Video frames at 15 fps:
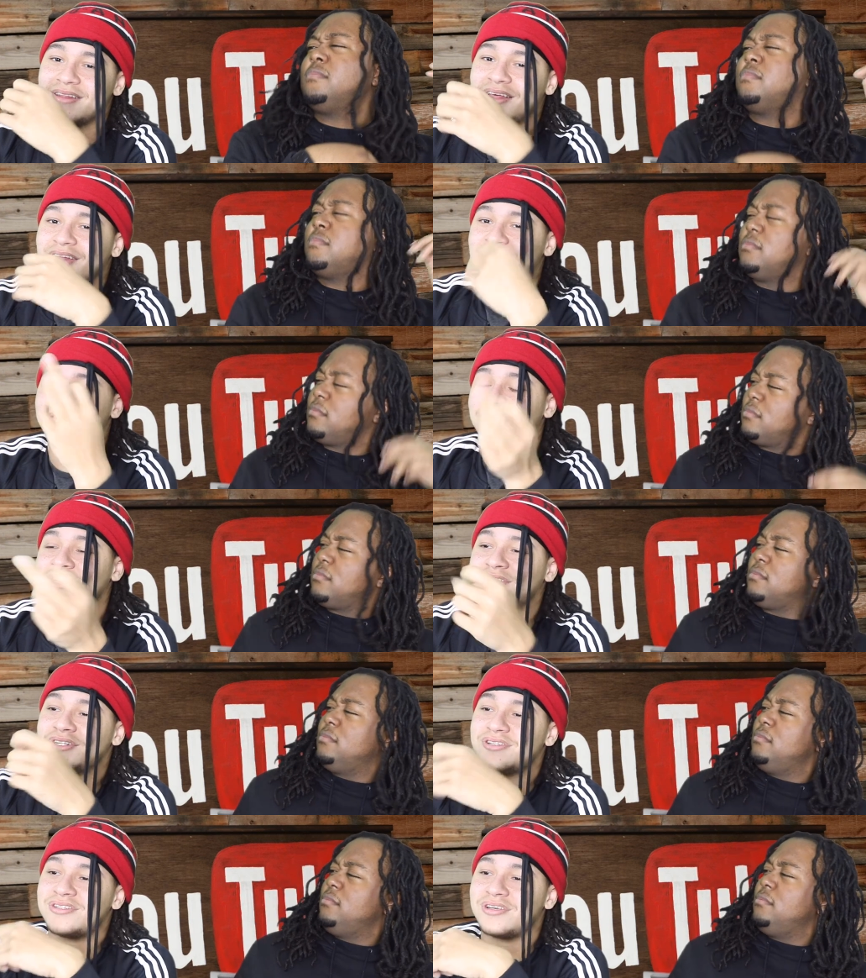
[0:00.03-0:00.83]
Speaker 1: then you
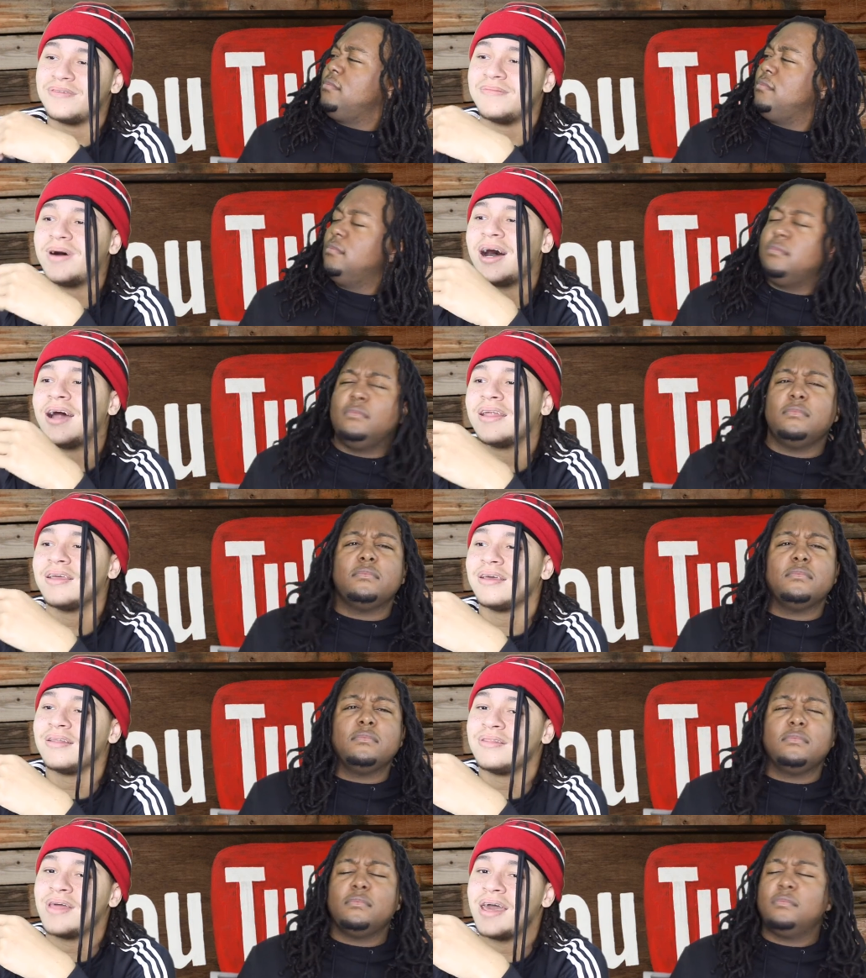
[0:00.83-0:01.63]
injured
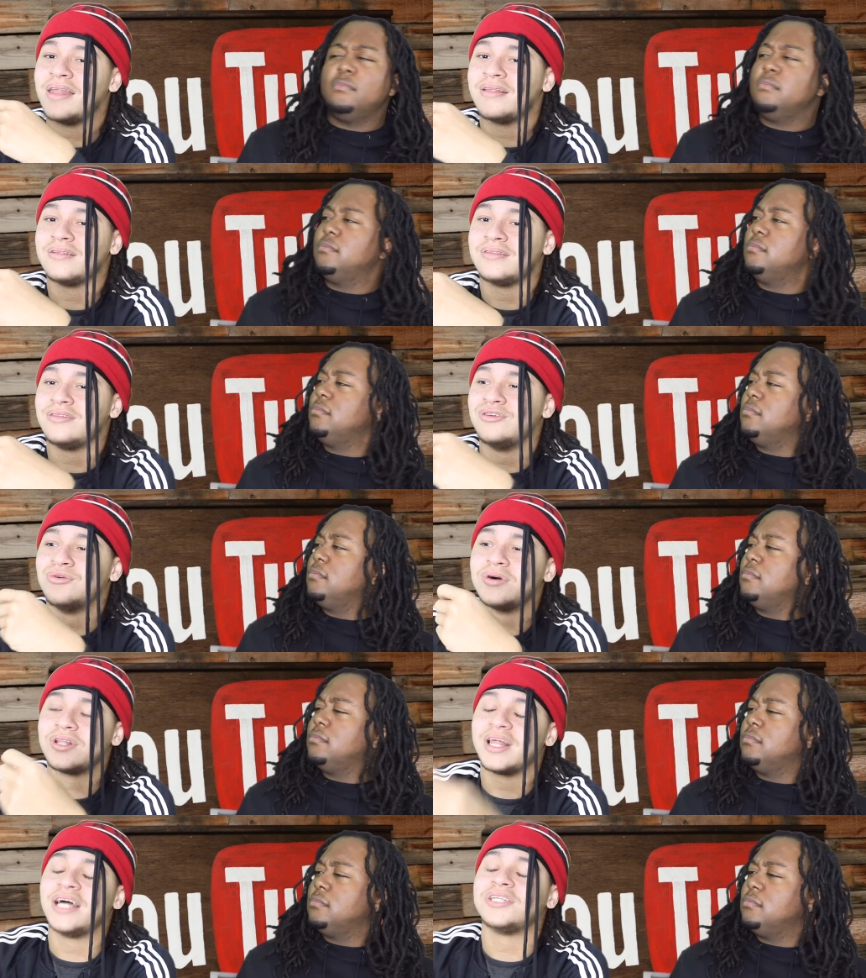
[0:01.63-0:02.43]
somebody and that it,
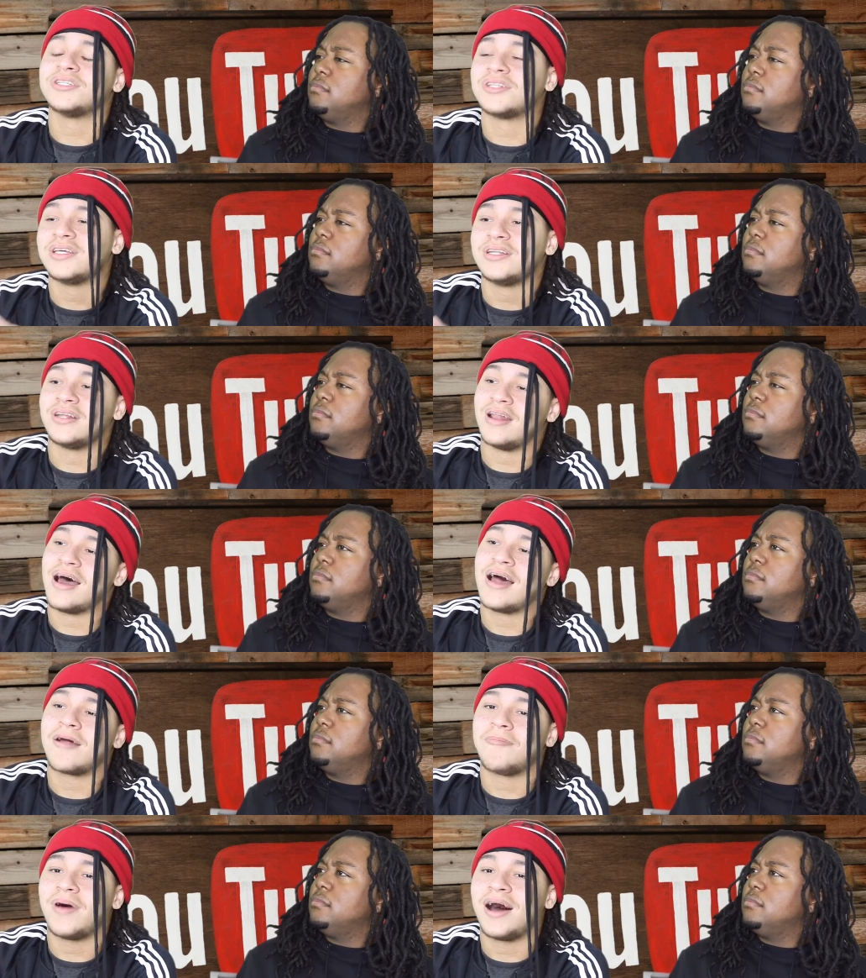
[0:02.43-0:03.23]
you allegedly did
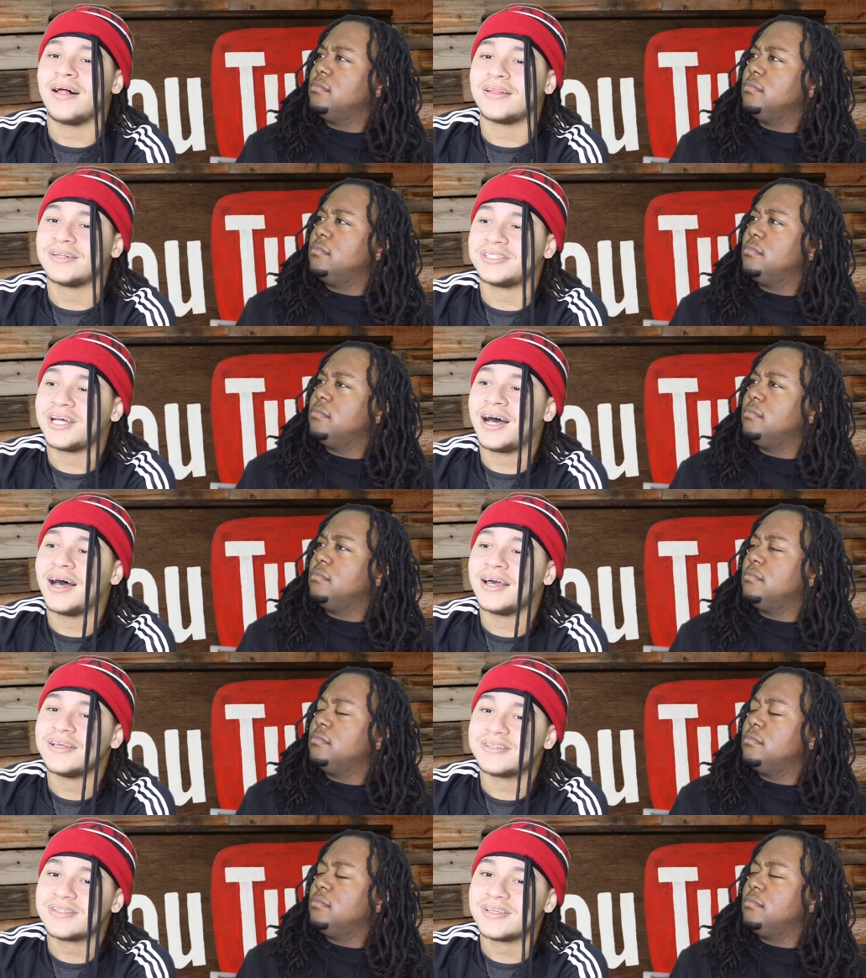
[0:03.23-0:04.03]
not
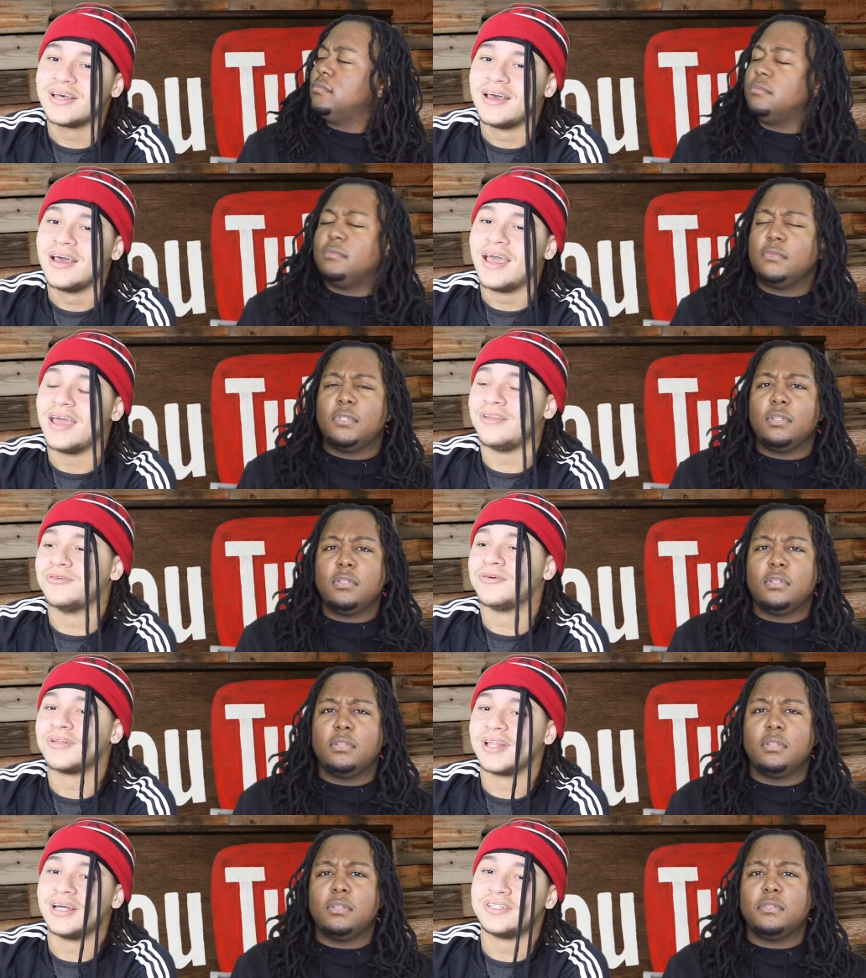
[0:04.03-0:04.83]
apologize and
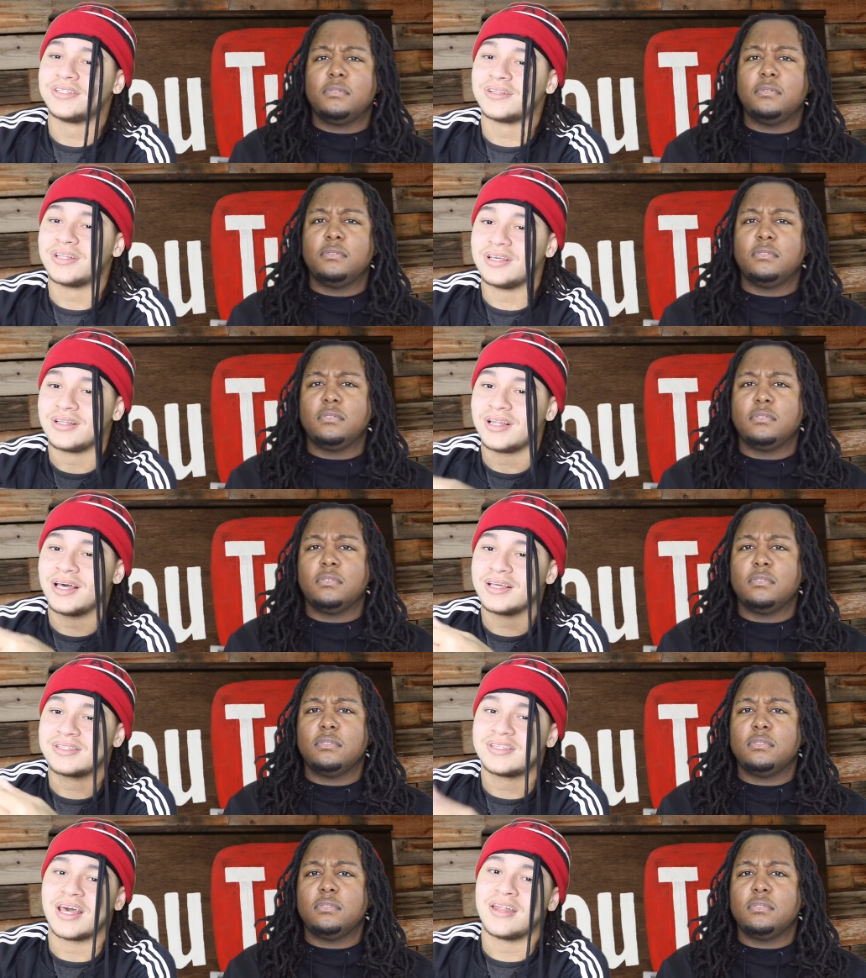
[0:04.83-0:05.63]
you allegedly
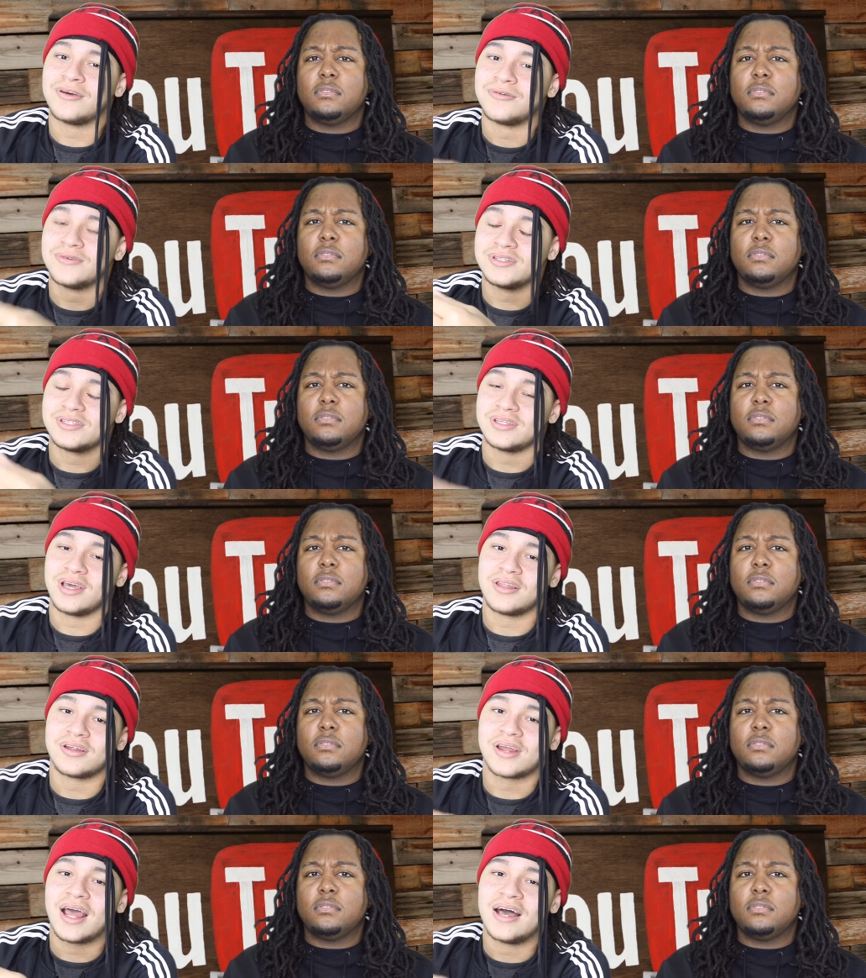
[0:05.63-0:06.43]
like said it was the
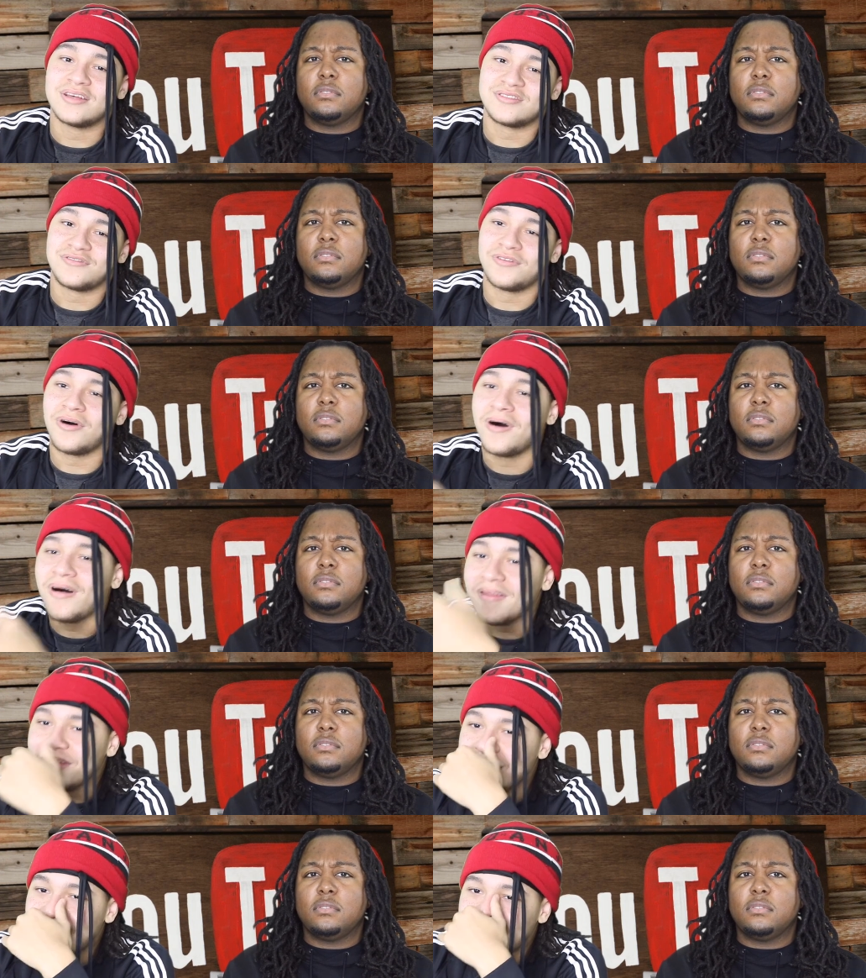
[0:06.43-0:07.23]
other guy's
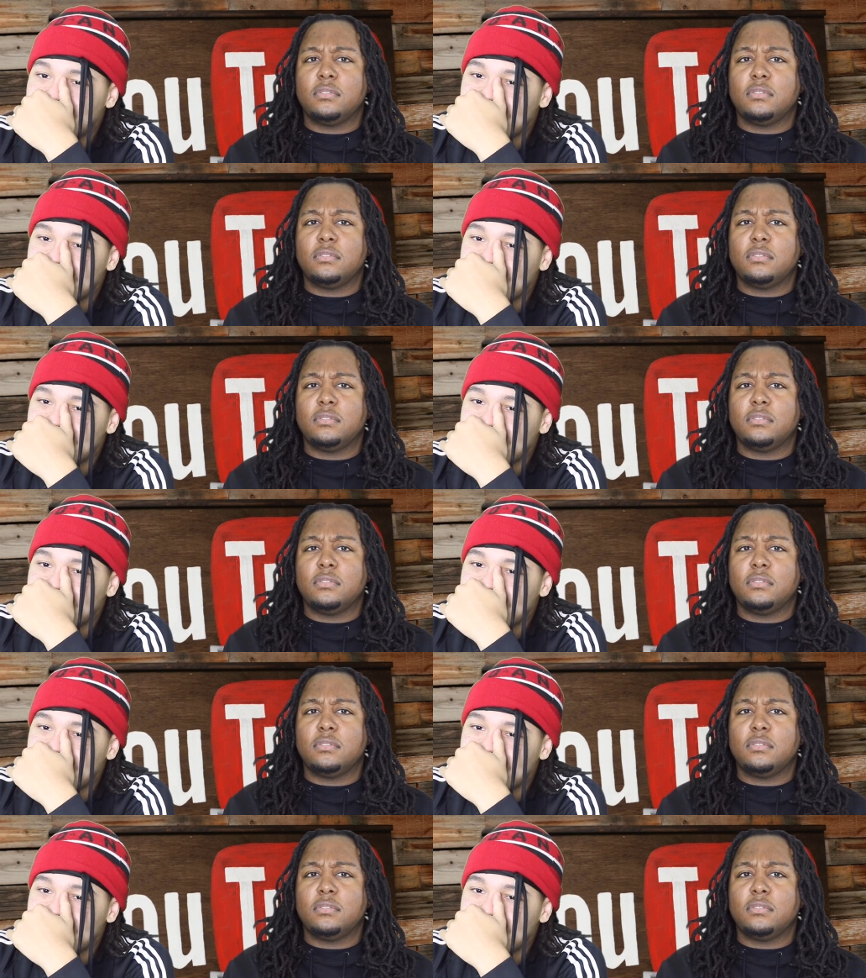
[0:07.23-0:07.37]
fault